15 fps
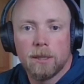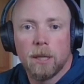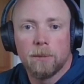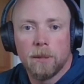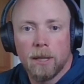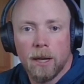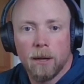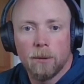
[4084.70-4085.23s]

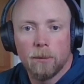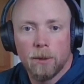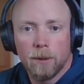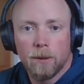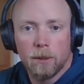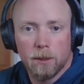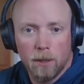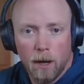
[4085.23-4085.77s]
helping out with
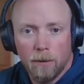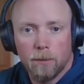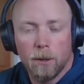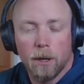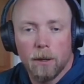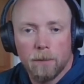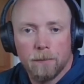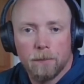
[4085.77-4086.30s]
our
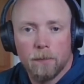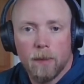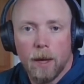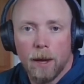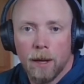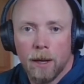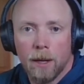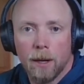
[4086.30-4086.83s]
software
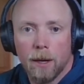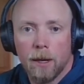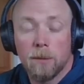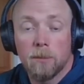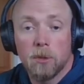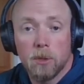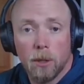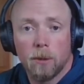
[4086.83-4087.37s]
and I
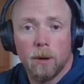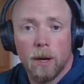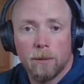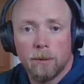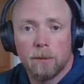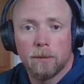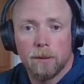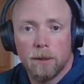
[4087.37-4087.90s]
am so
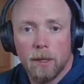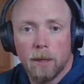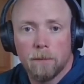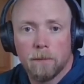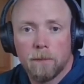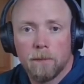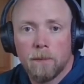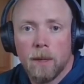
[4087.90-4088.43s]
grateful for them.
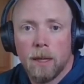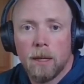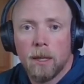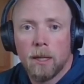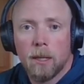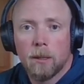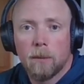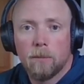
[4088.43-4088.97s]

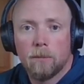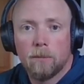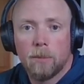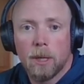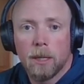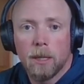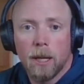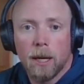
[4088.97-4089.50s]

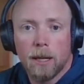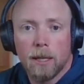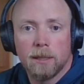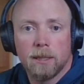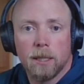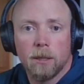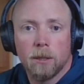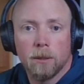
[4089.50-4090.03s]
But like I
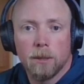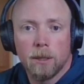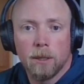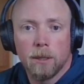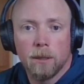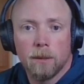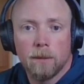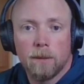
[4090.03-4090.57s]
said
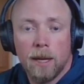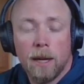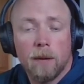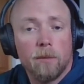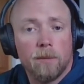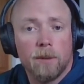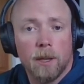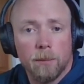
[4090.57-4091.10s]
earlier, they have
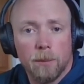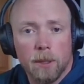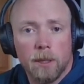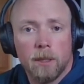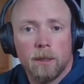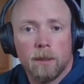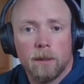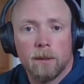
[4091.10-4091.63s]
a
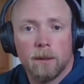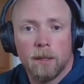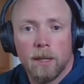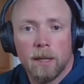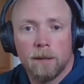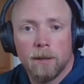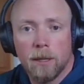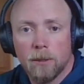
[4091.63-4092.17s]
family, they
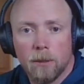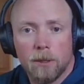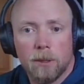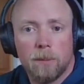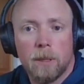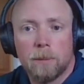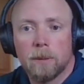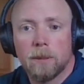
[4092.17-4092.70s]
have elderly
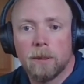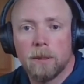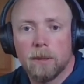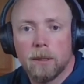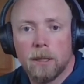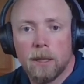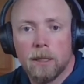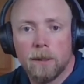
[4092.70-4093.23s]
people
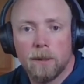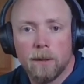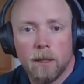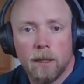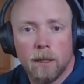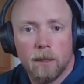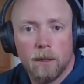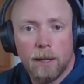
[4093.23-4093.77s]
uh, that
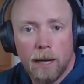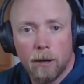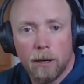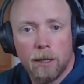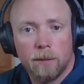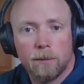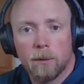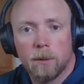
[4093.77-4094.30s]
they're
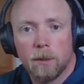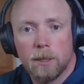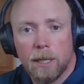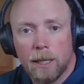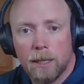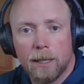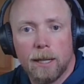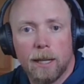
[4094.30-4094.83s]
caring for,
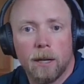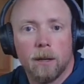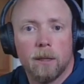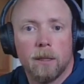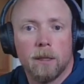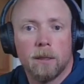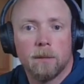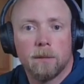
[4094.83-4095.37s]
taking care
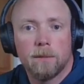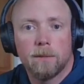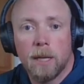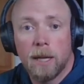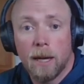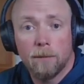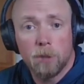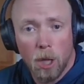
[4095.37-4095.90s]
of,
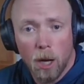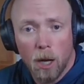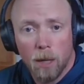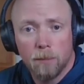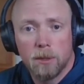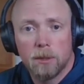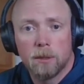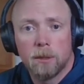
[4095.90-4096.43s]
they have
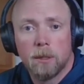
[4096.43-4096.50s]
jobs,